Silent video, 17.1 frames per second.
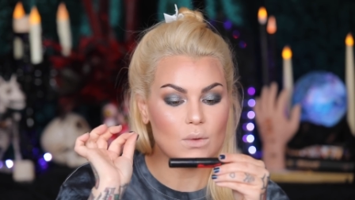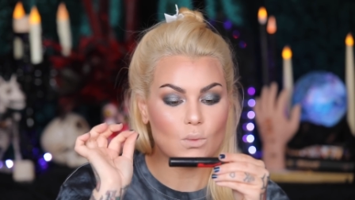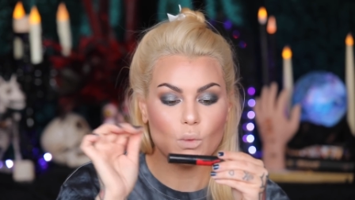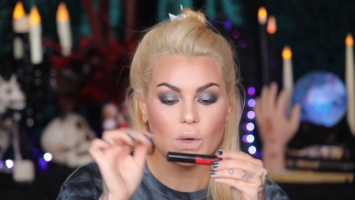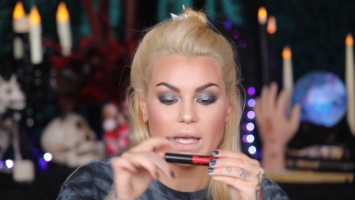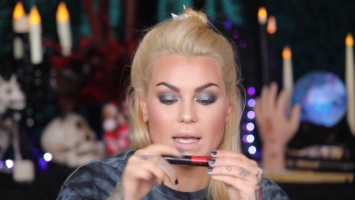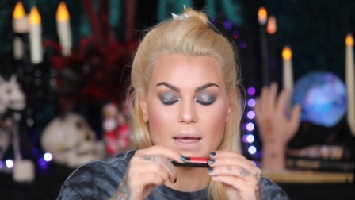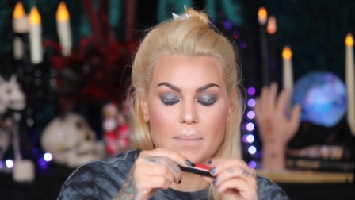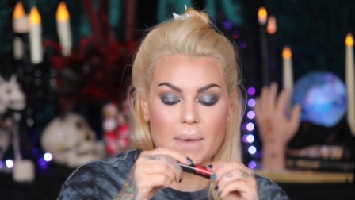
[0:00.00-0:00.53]
and
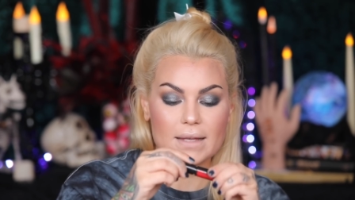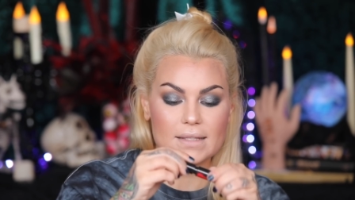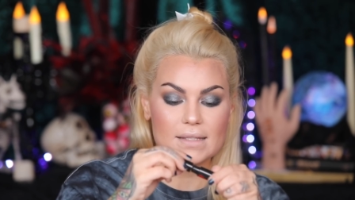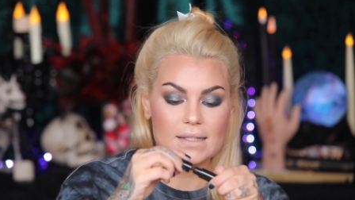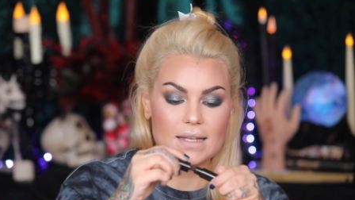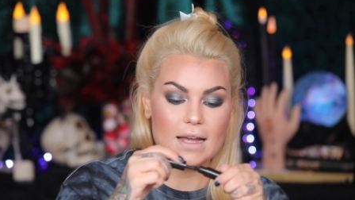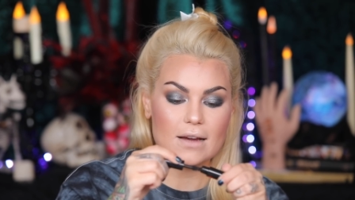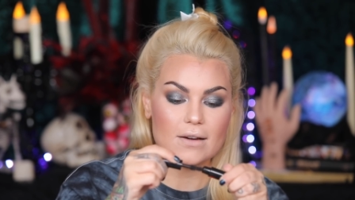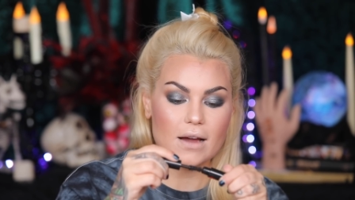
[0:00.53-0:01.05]
Wink
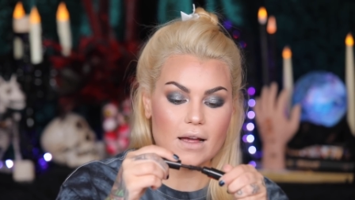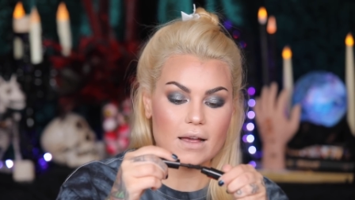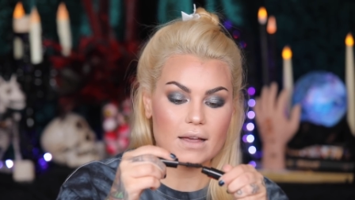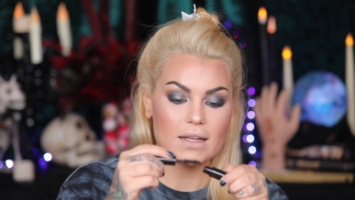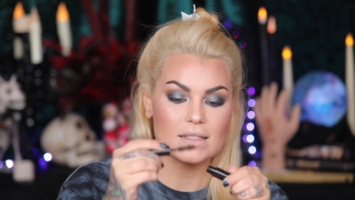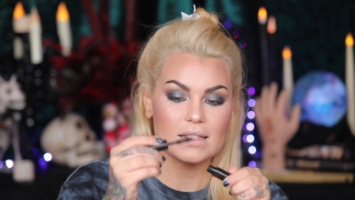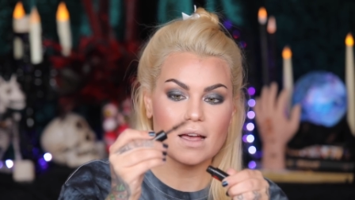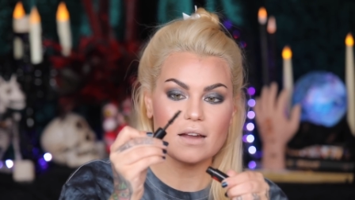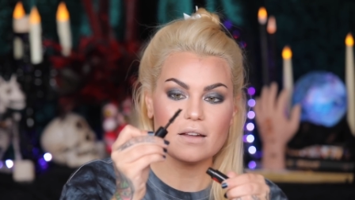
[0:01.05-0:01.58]
Mascara.
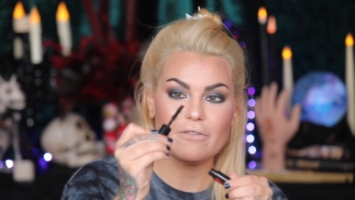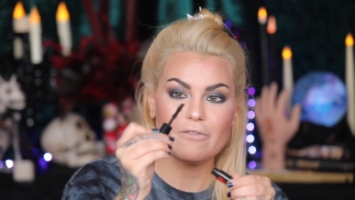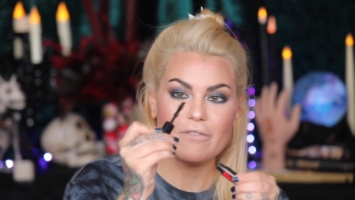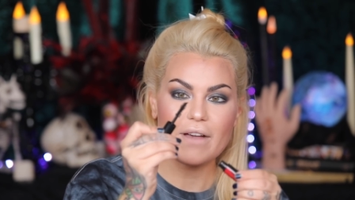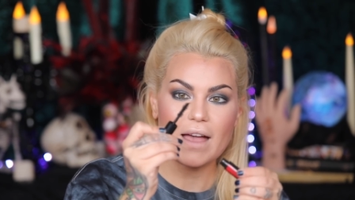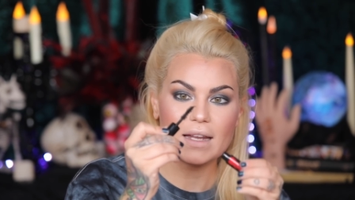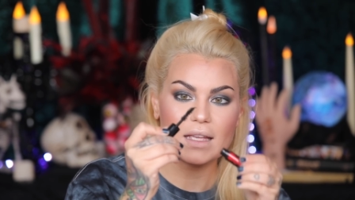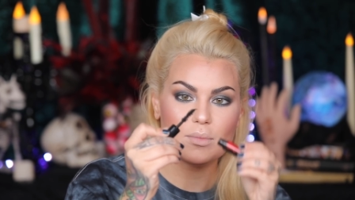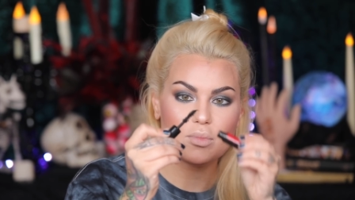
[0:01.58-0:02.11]
It's got a
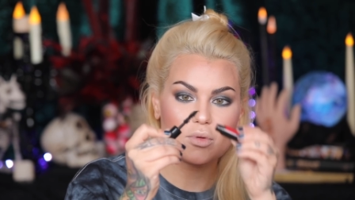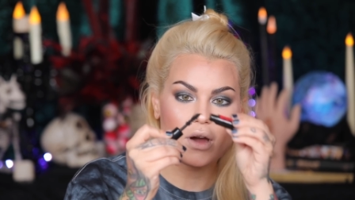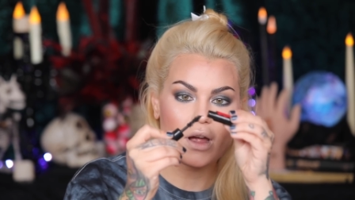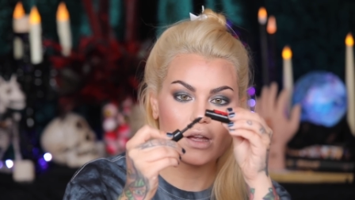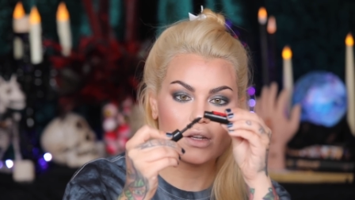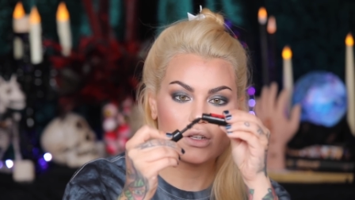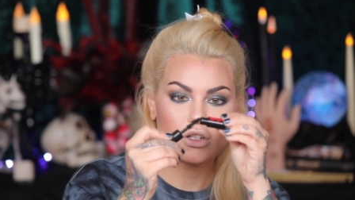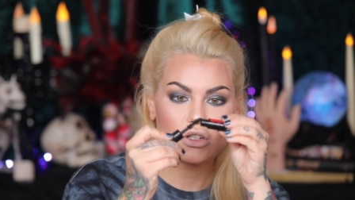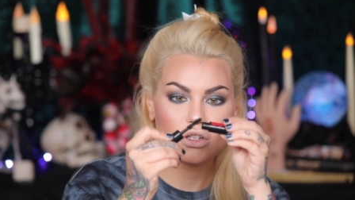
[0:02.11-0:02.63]
fatty
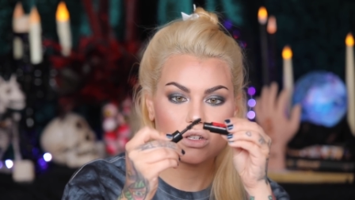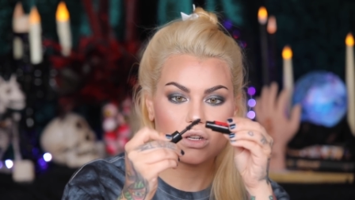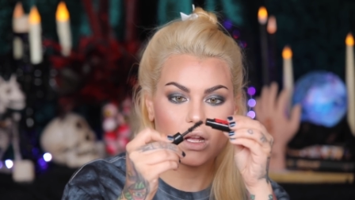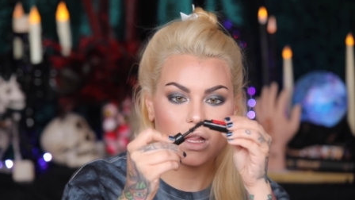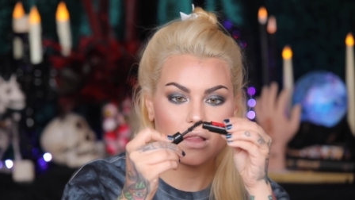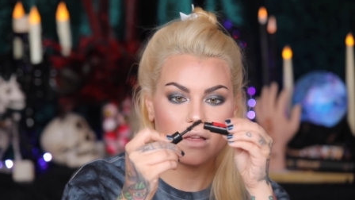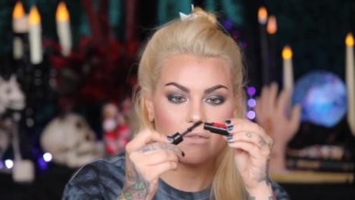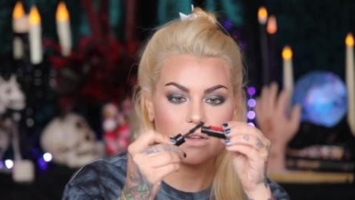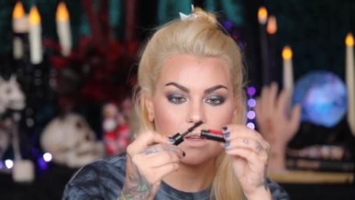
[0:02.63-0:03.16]
brush.
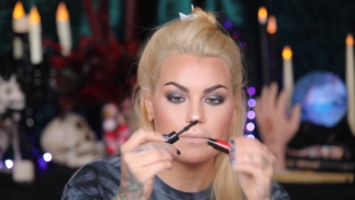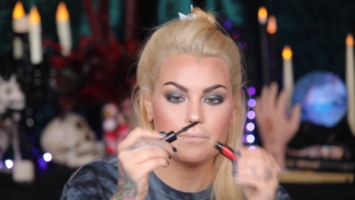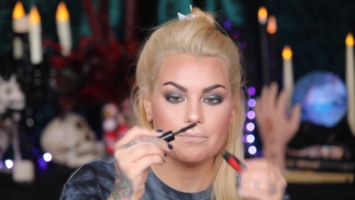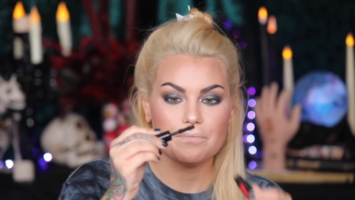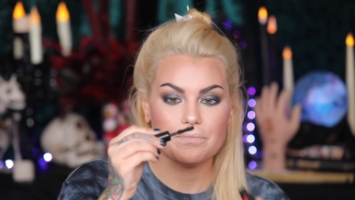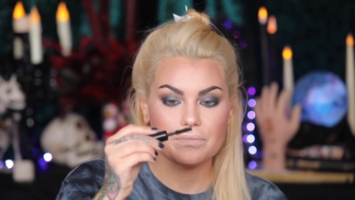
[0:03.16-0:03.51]
I love it.